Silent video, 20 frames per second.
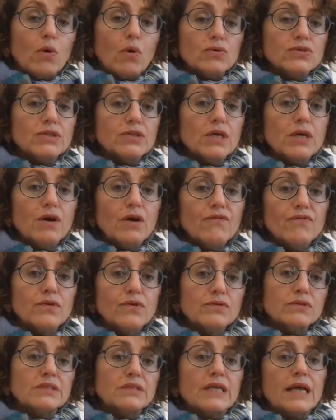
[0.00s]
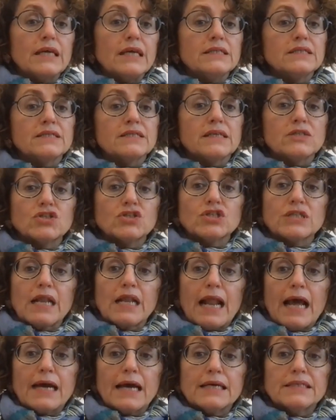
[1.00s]
posting of content such
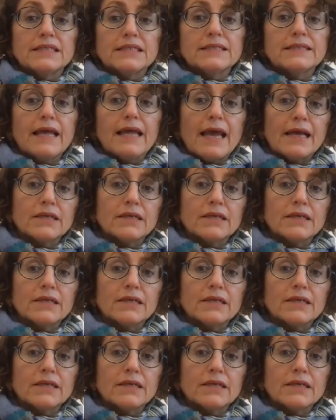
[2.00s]
as slides,